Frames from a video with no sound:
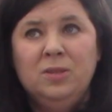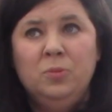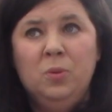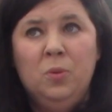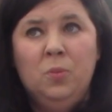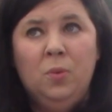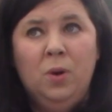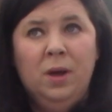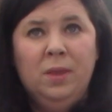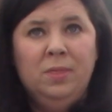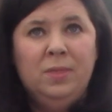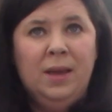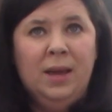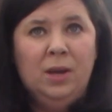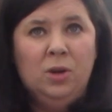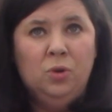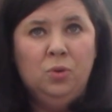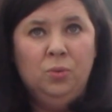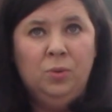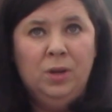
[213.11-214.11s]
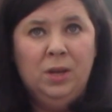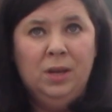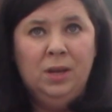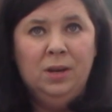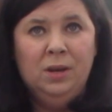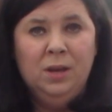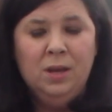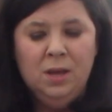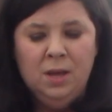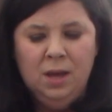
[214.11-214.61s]
we want that
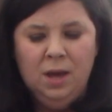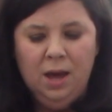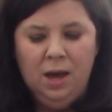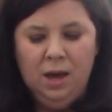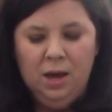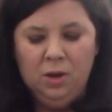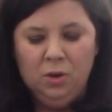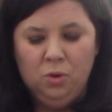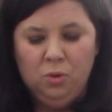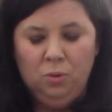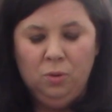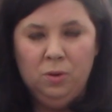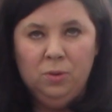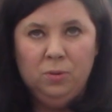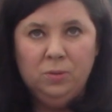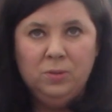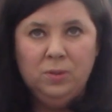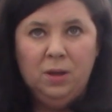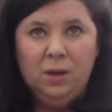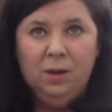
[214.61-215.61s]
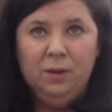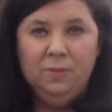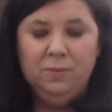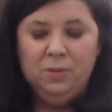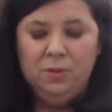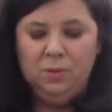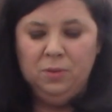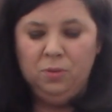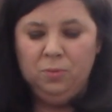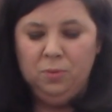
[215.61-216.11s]
green growth of
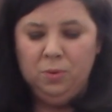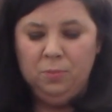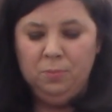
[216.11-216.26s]
the